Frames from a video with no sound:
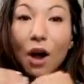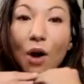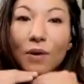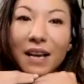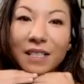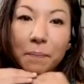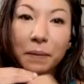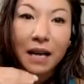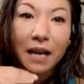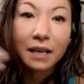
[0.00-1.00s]
Oh yes, a
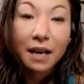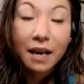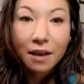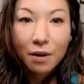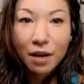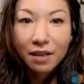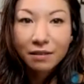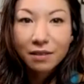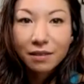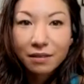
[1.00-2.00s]
plug. It's
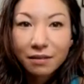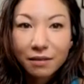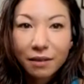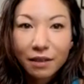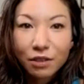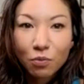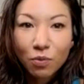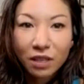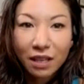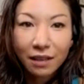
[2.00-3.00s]

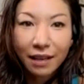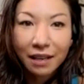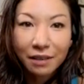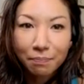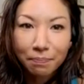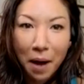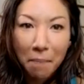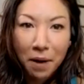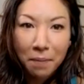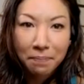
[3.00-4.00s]
will a link pop up